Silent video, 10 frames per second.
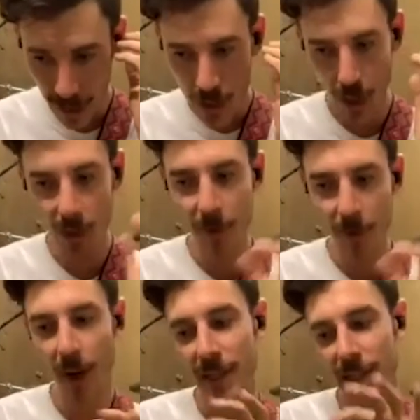So I would
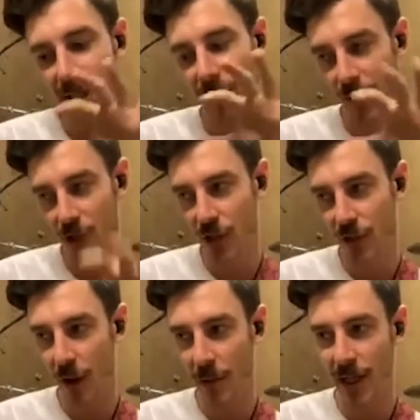probably stick to Phrygian
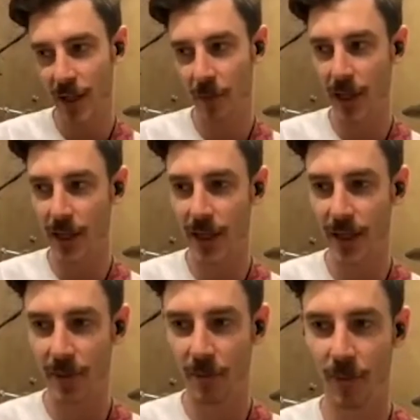dominant as my
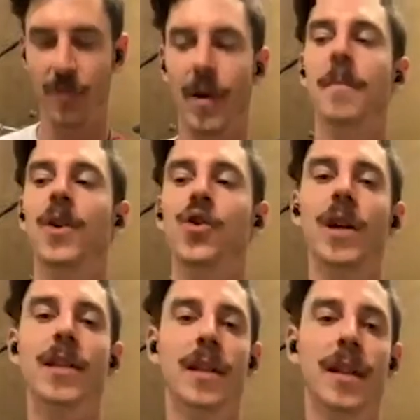primary
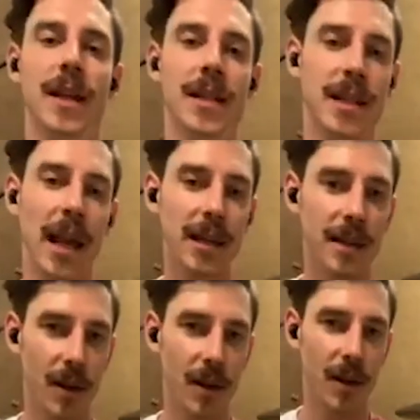choice, and then like a
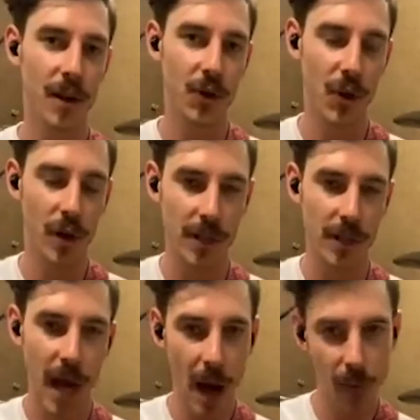secondary choice, I
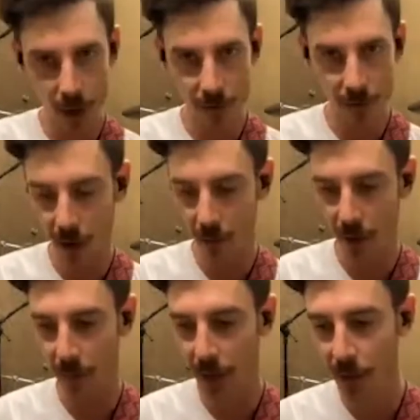would go for that harmonic
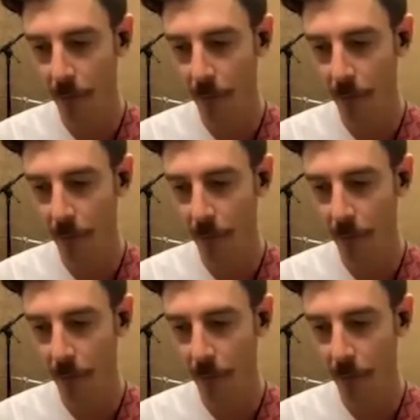minor.